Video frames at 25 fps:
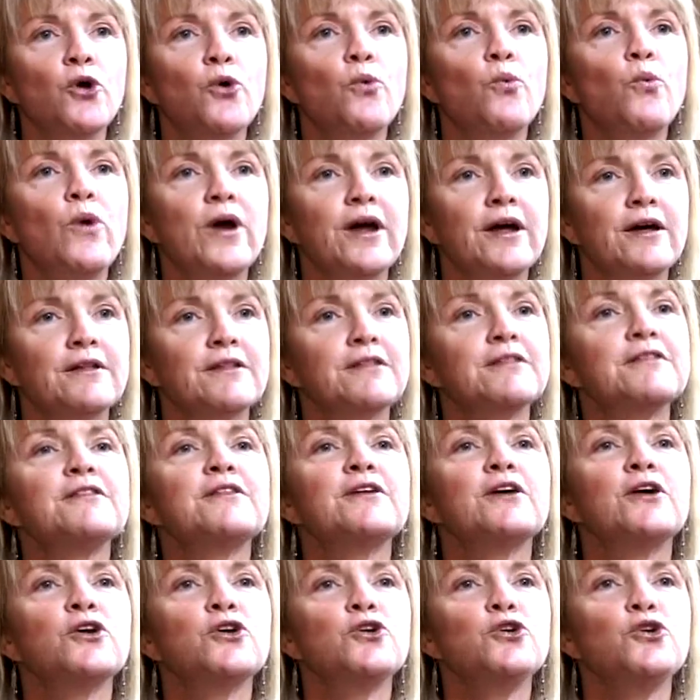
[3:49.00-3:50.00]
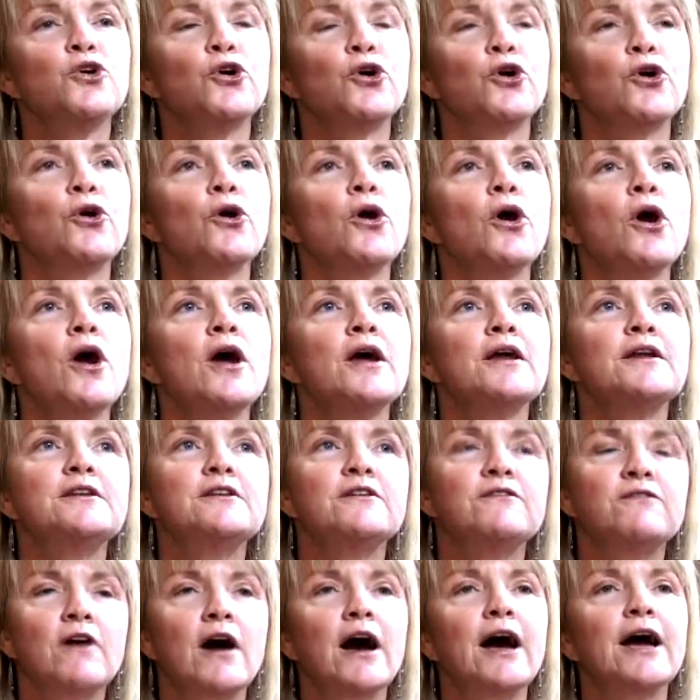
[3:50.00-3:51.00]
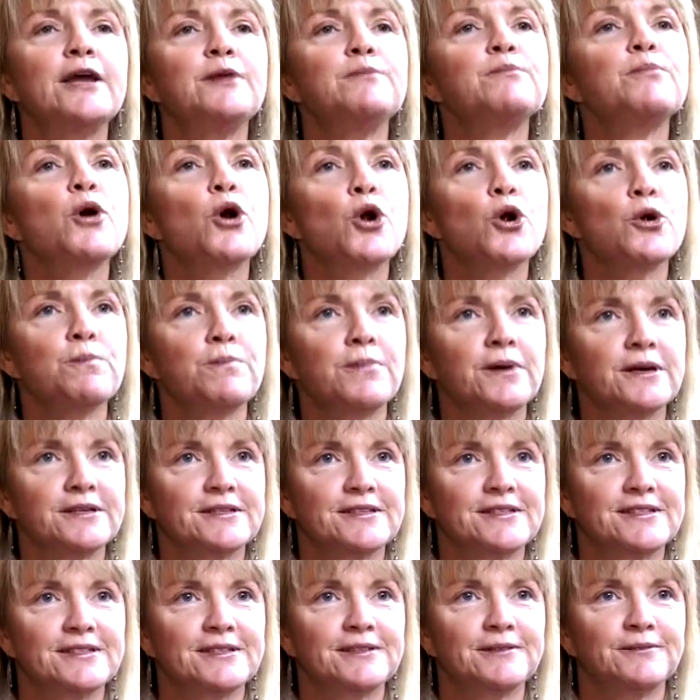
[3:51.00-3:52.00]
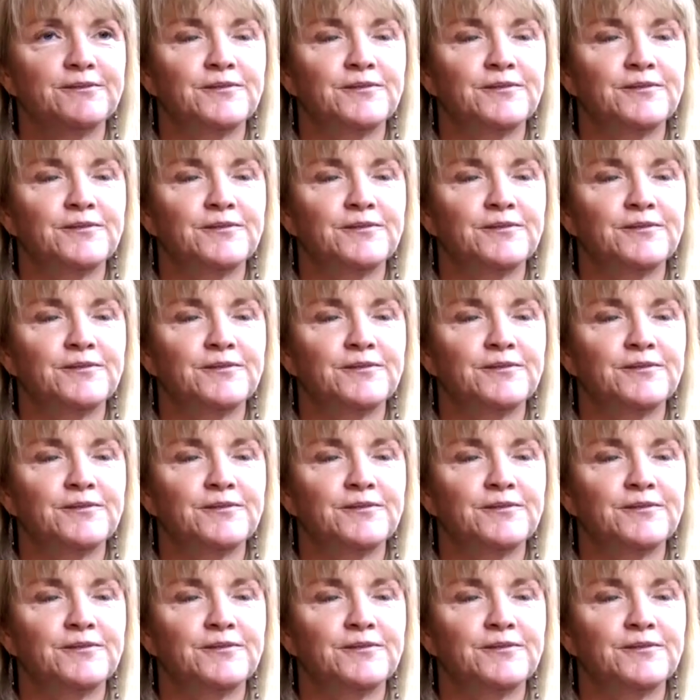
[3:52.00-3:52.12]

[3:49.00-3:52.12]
with your divine purpose.